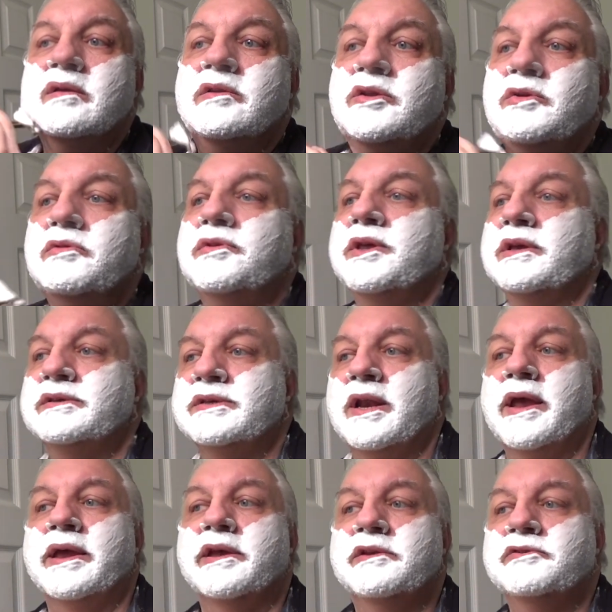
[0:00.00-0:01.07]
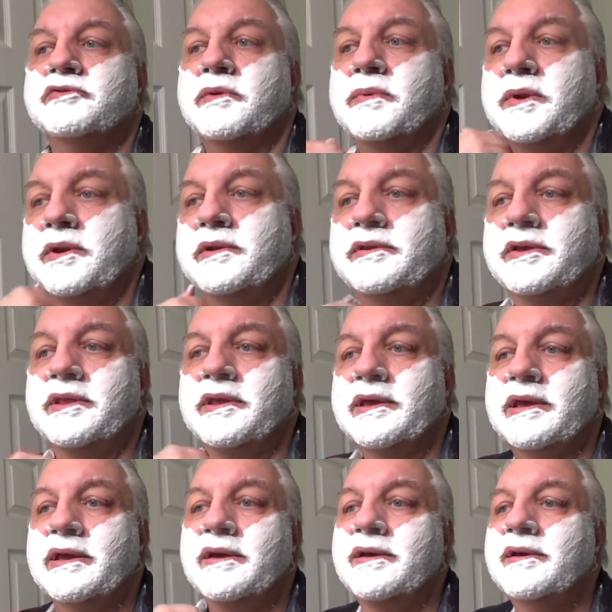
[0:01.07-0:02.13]
two things that I contributed to
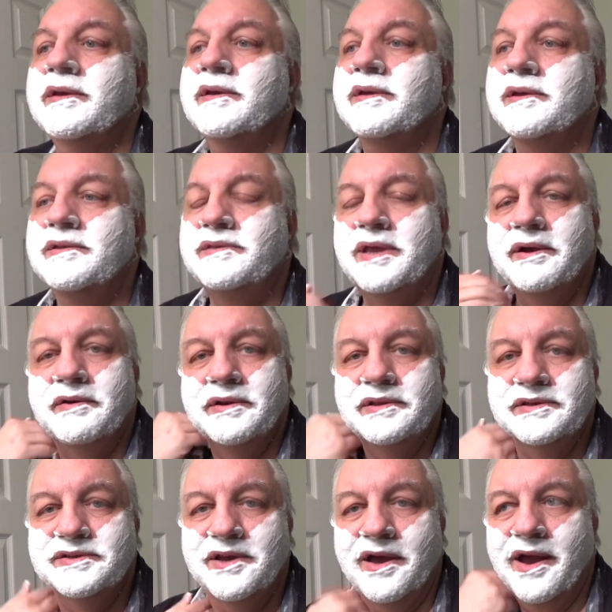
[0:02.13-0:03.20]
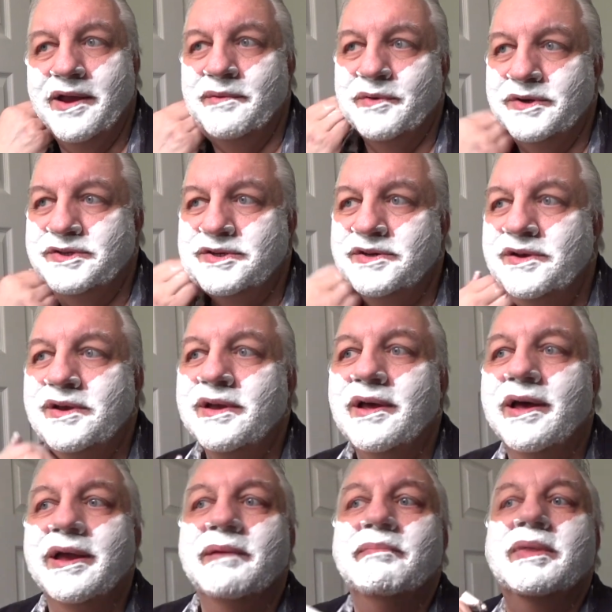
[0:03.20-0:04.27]
the interior design, which
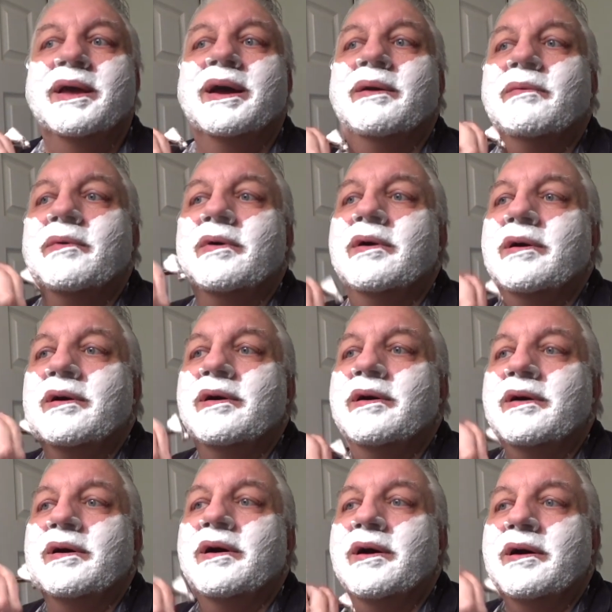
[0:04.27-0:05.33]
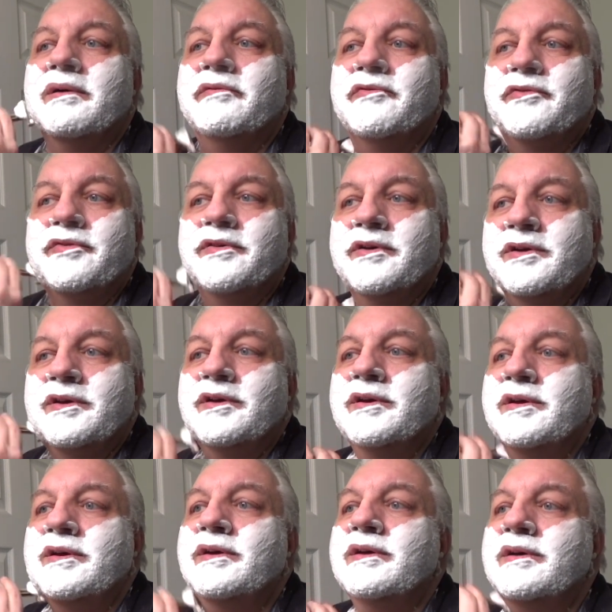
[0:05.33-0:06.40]
I am not of.
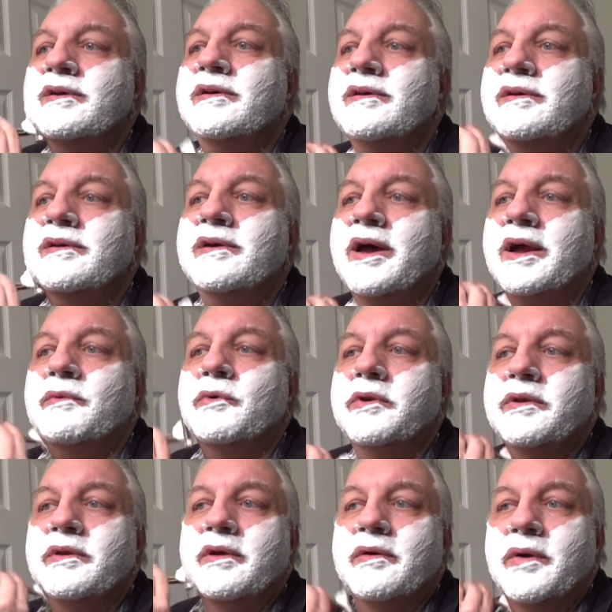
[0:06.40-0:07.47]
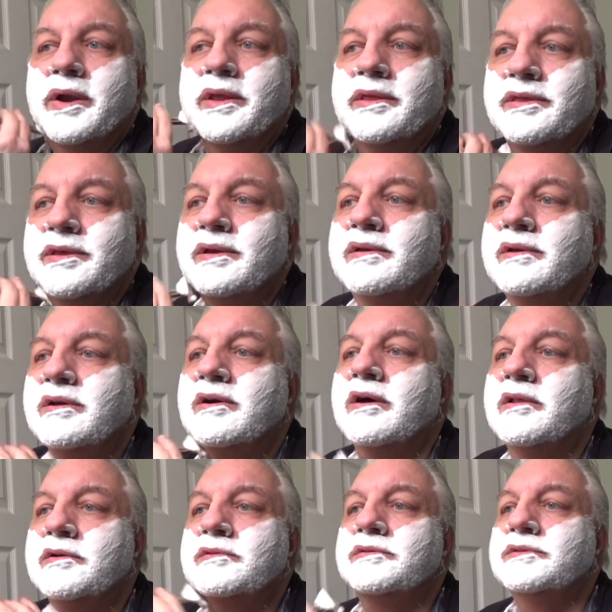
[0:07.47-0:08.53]
I wouldn't know anything.
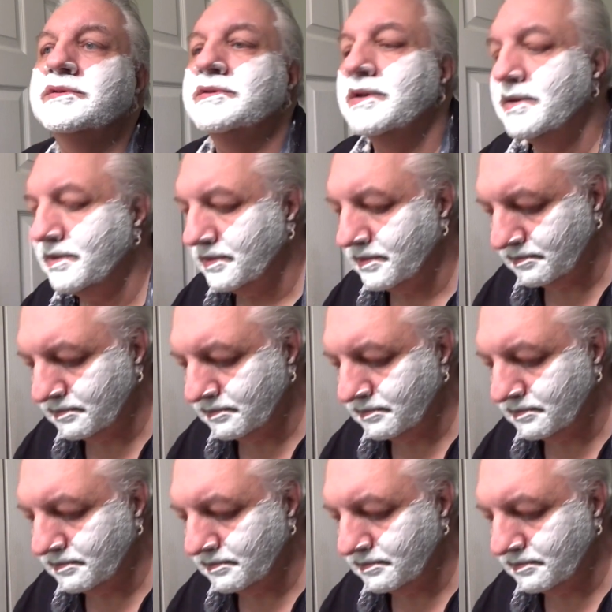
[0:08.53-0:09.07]
Colors. I